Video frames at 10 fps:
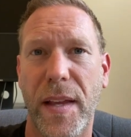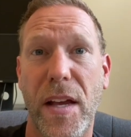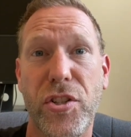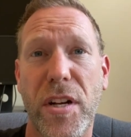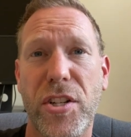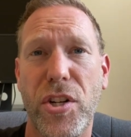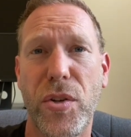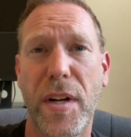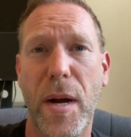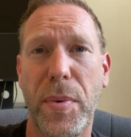I'll try to show
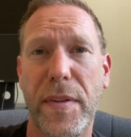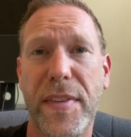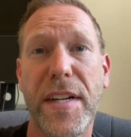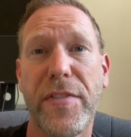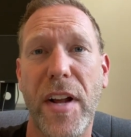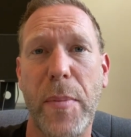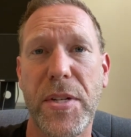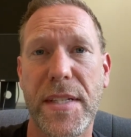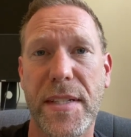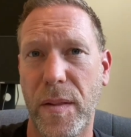you a couple of the different
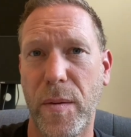options.